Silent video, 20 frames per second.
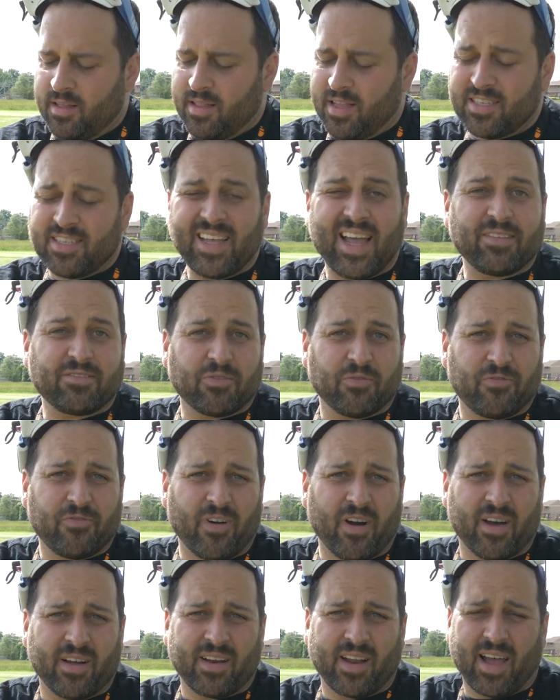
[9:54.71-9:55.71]
Let's have some
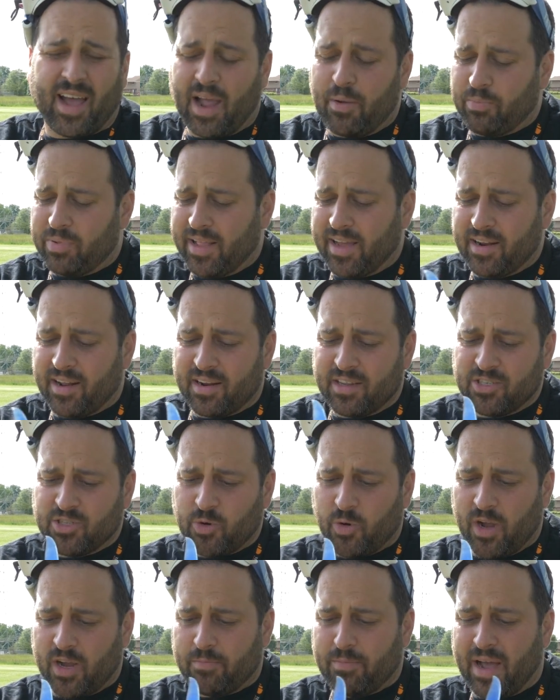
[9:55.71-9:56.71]
fun. I plan on
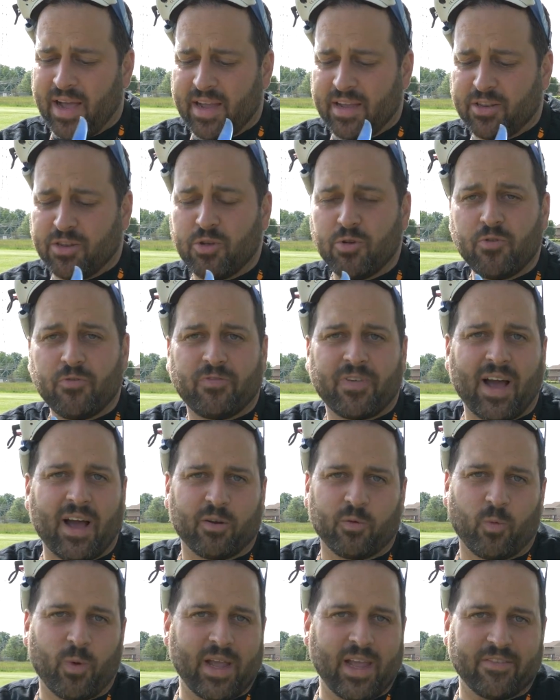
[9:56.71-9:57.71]
enjoying my
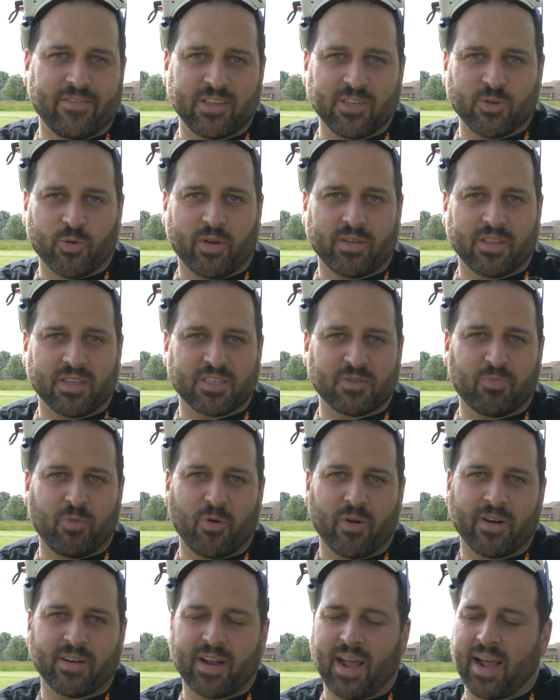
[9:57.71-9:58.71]
newfound way of enjoying the sport.